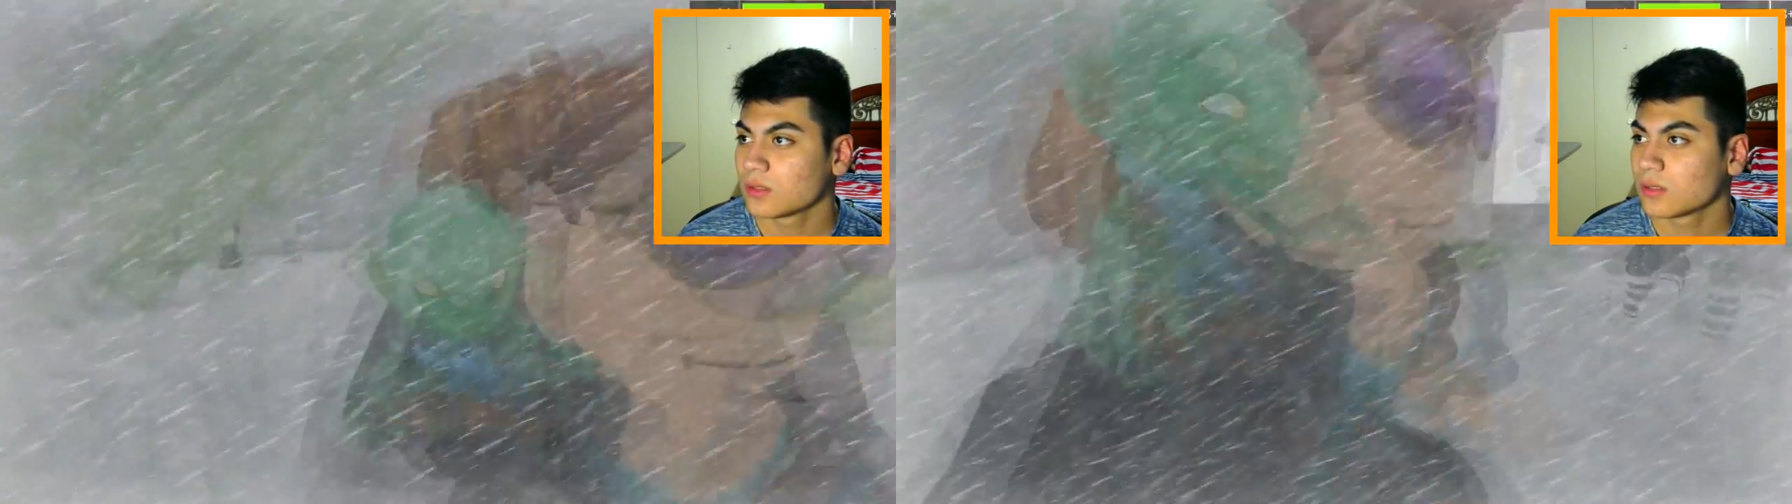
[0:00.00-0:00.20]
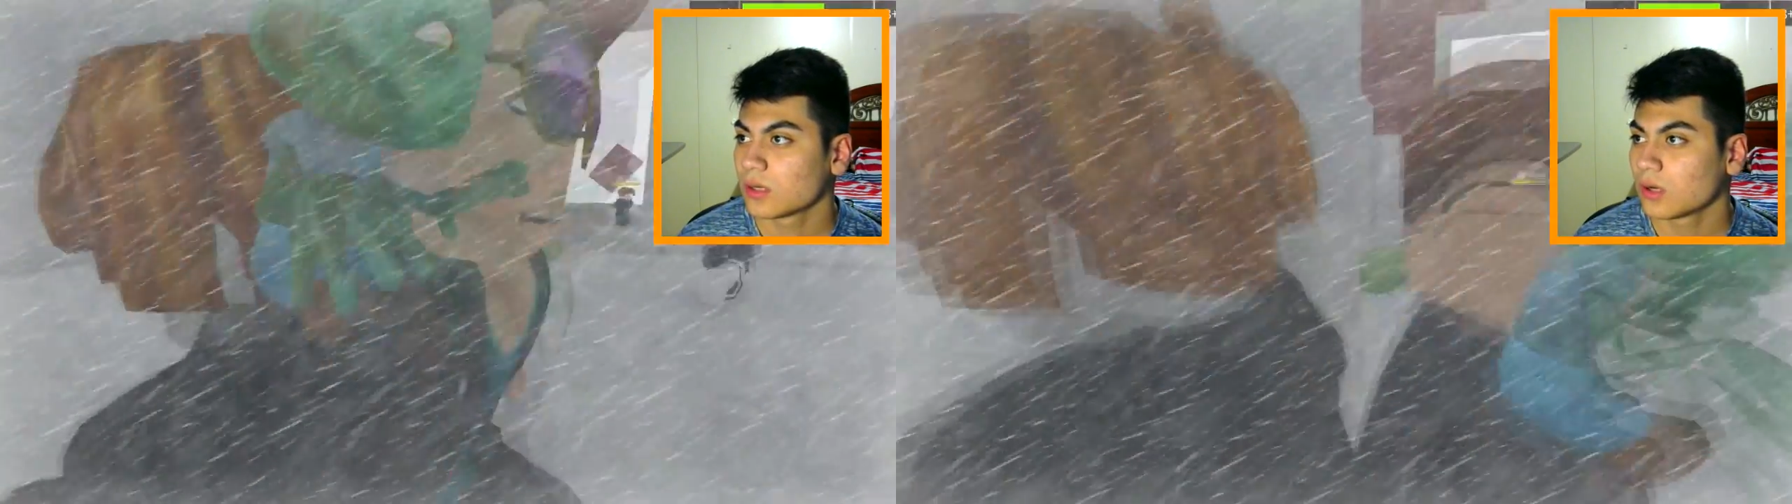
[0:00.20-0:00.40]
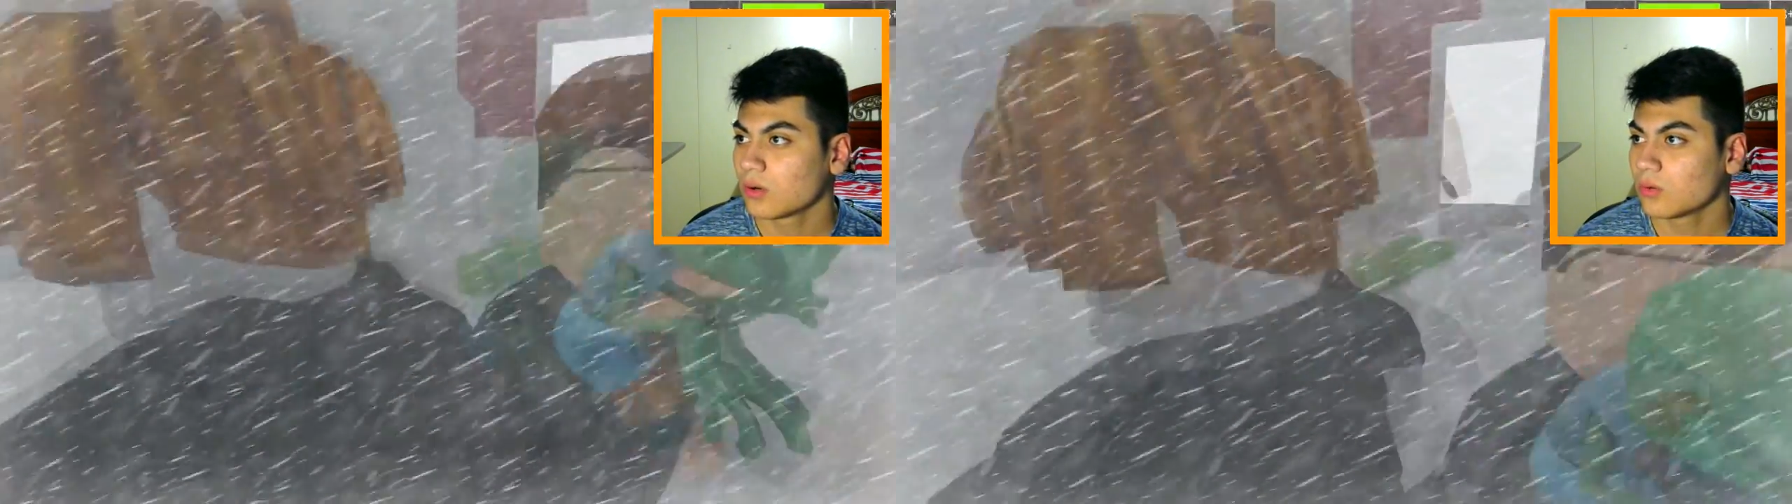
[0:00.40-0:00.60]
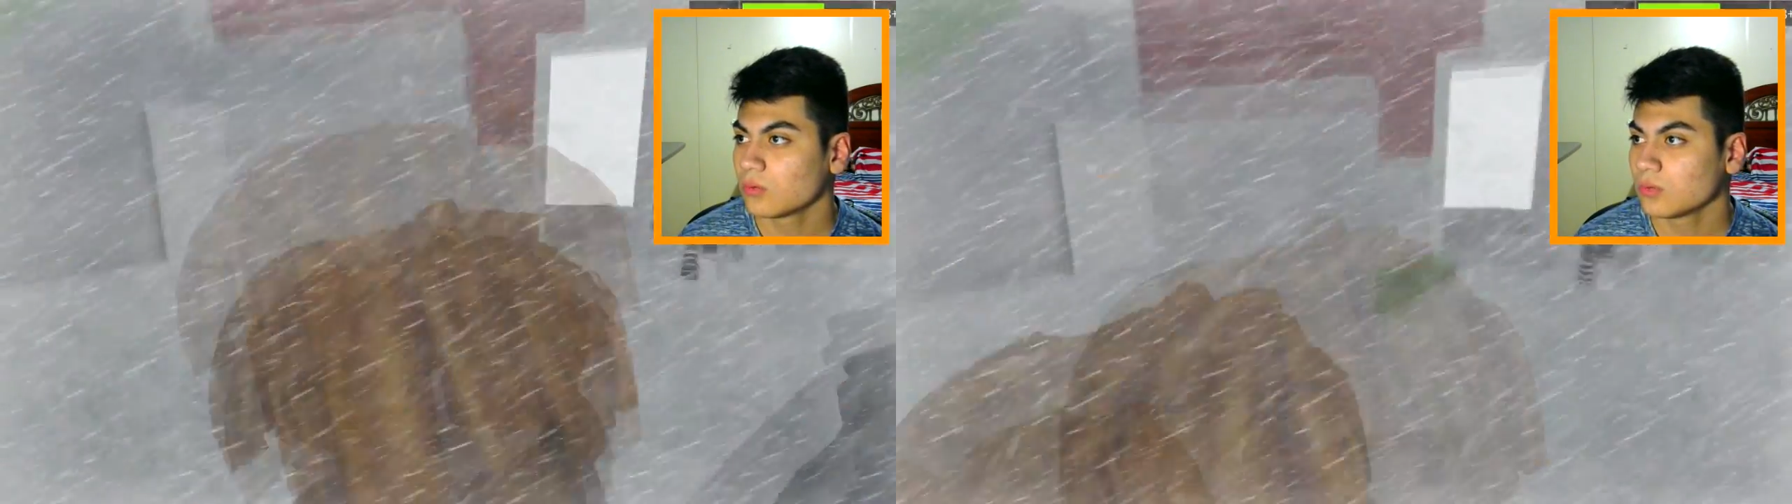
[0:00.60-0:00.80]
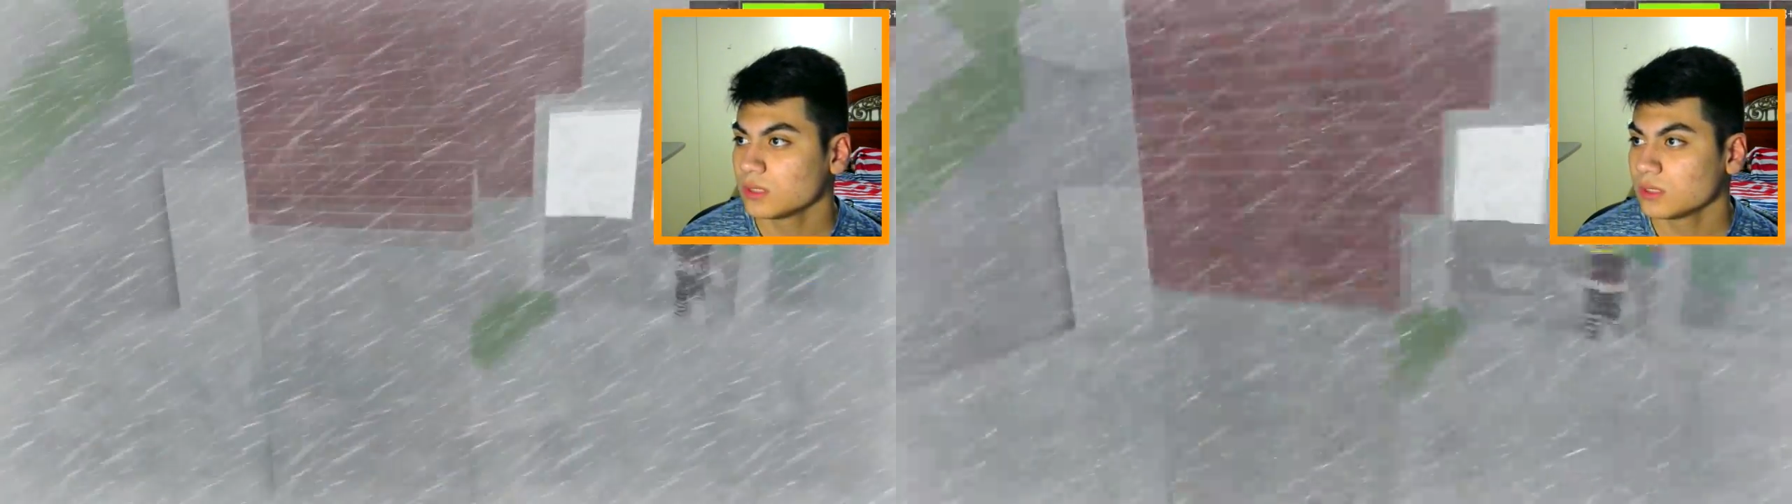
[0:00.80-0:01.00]

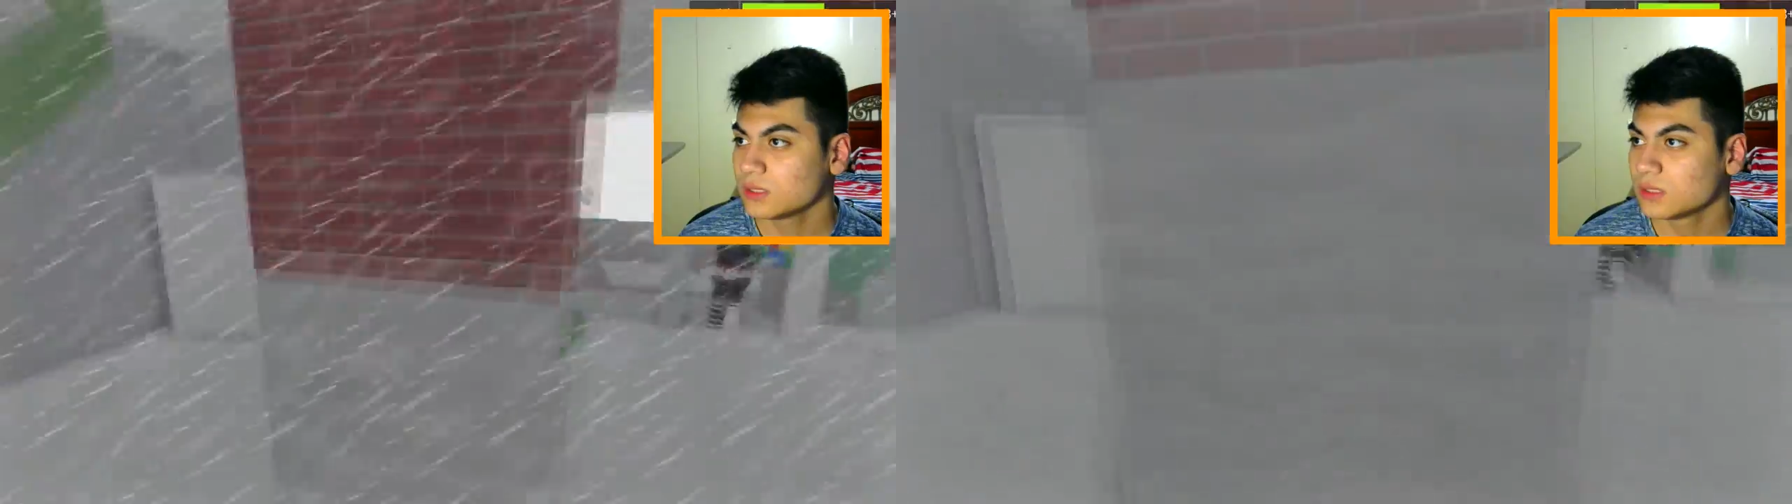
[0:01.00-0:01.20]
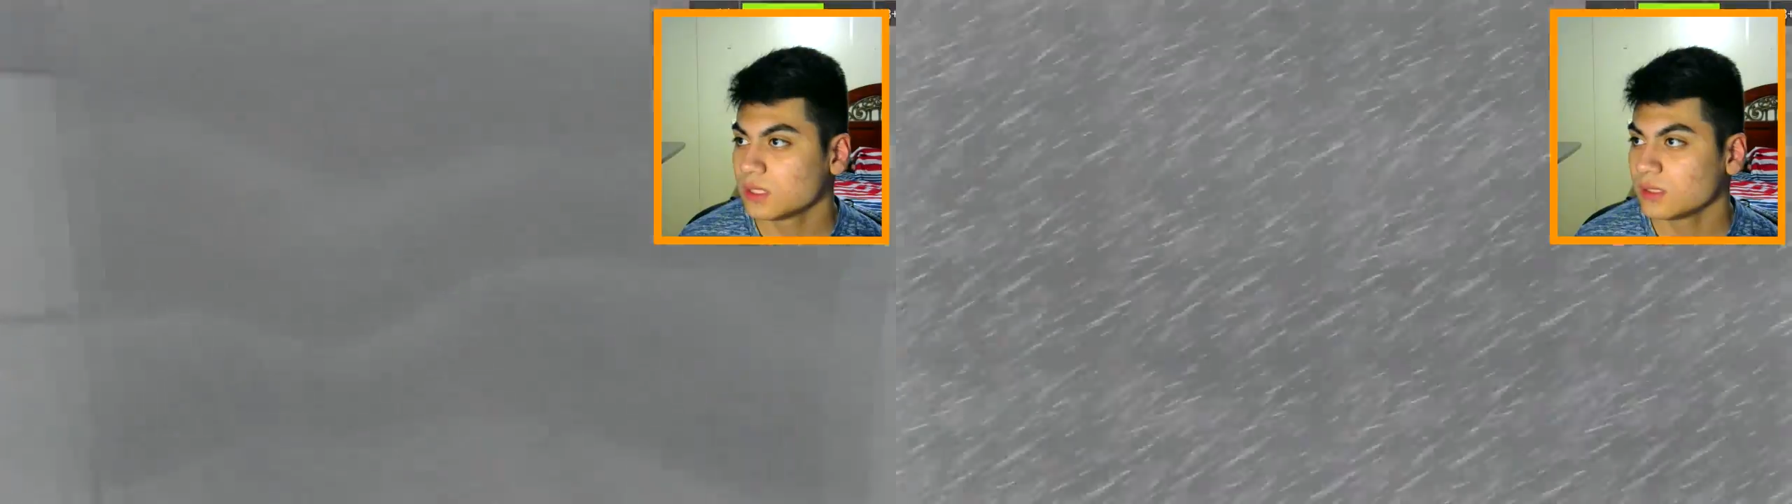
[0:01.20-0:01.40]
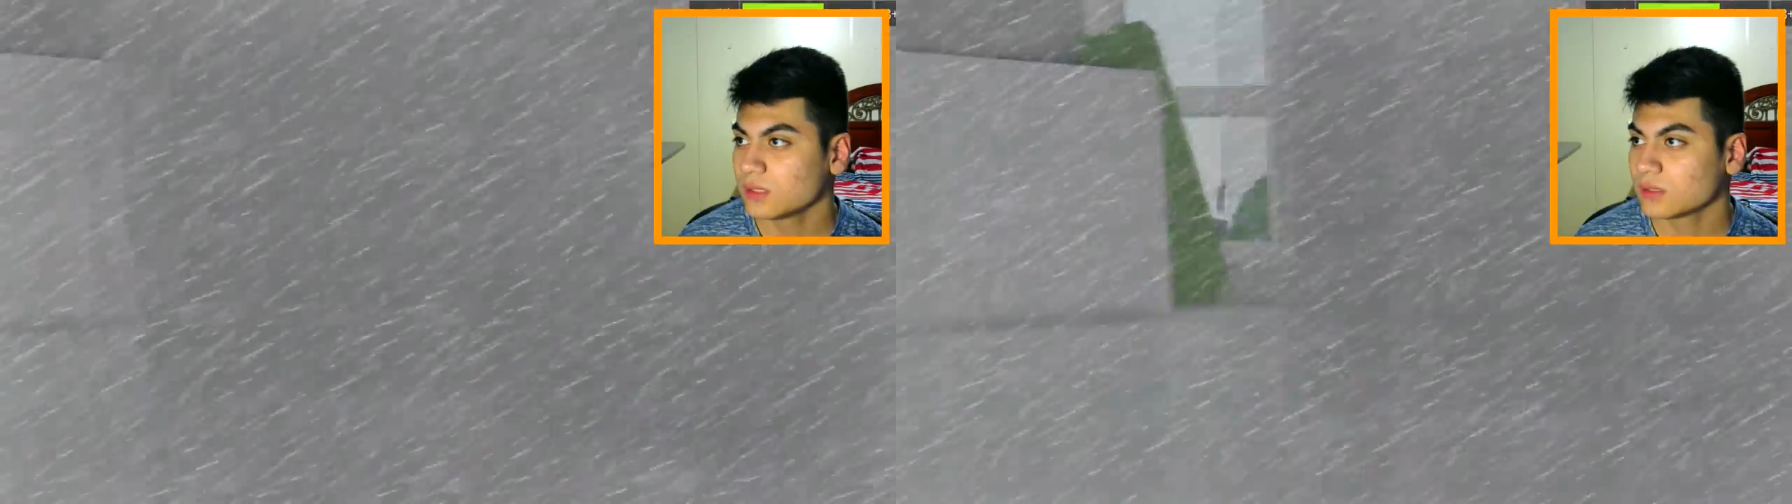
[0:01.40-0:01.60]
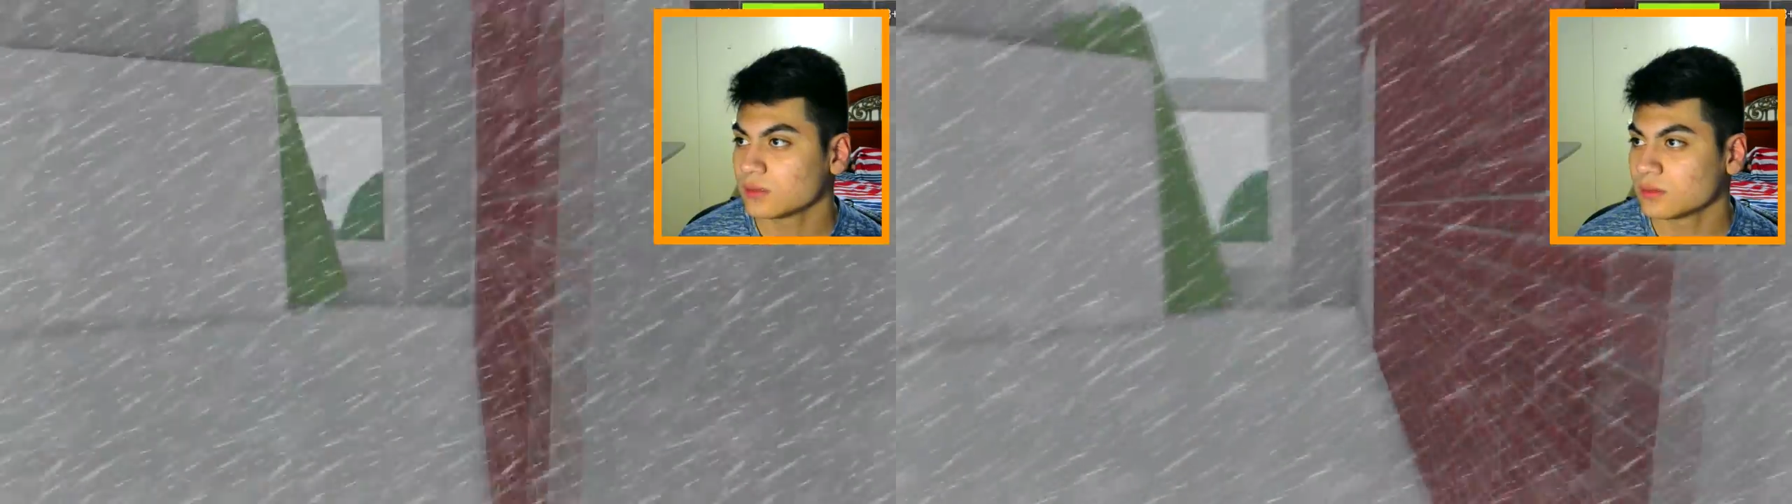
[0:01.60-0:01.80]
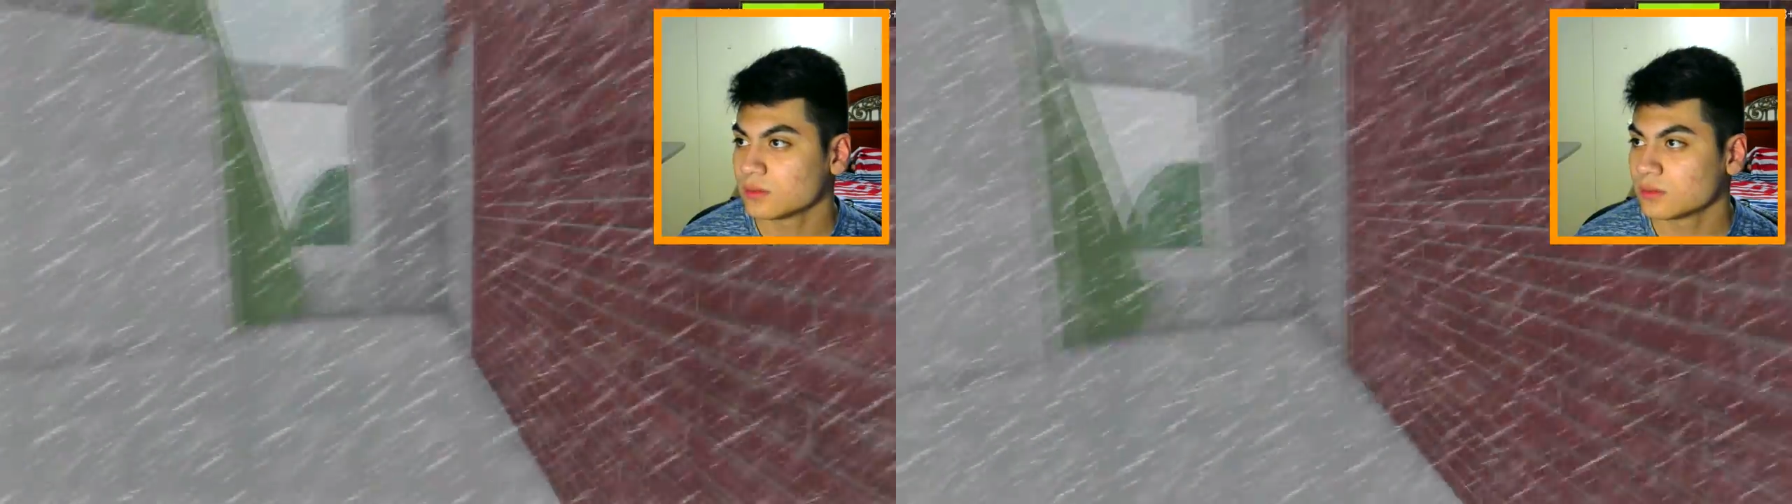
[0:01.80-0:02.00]
Holy damn.